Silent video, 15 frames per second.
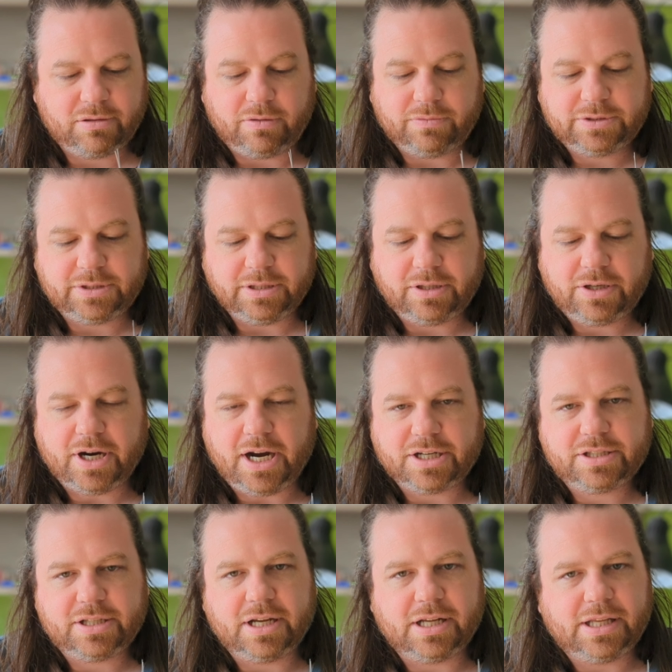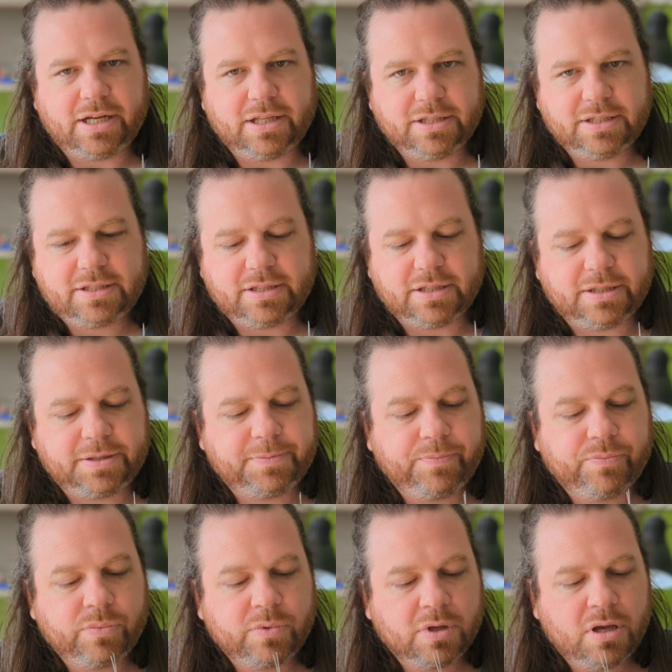obviously crashed the hell out of this thing,
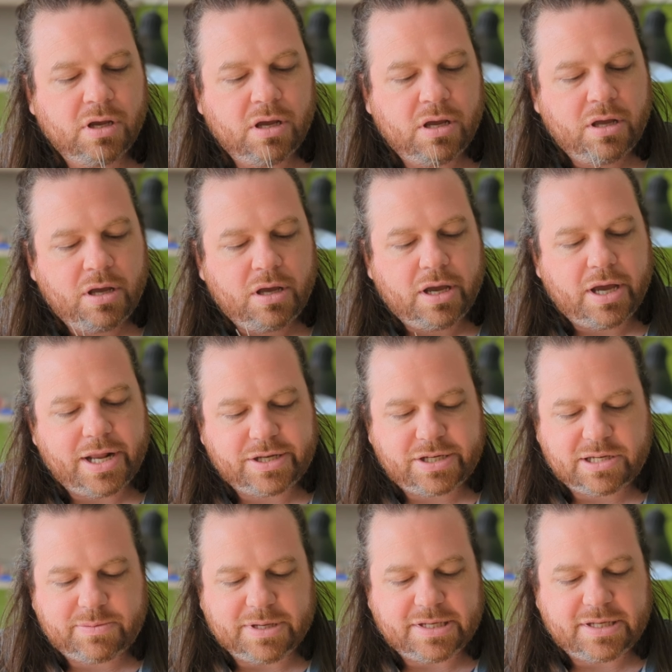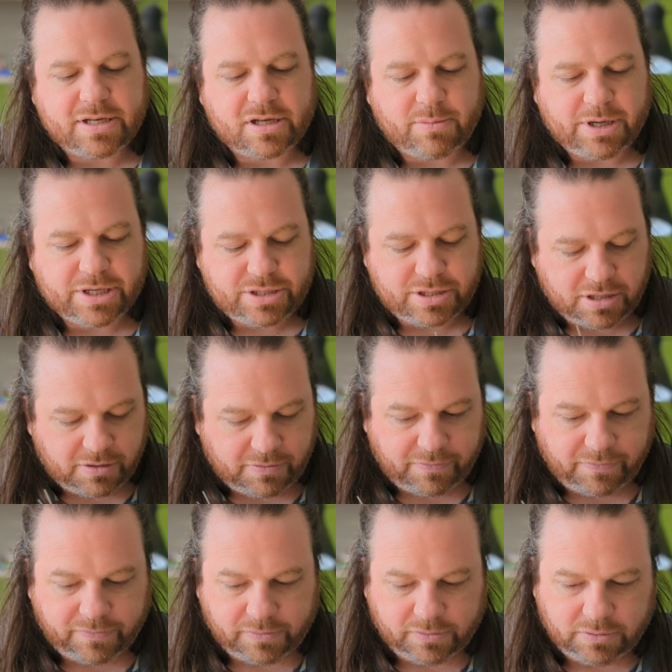and it's just been sitting on my
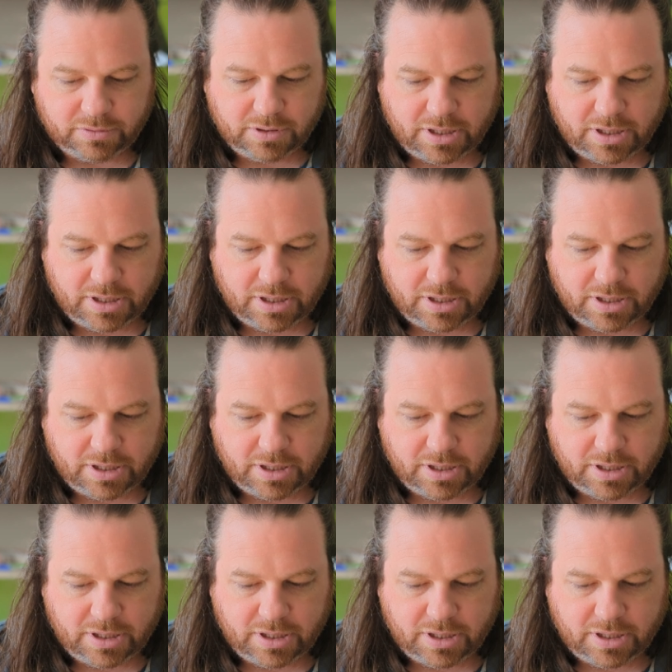shelf.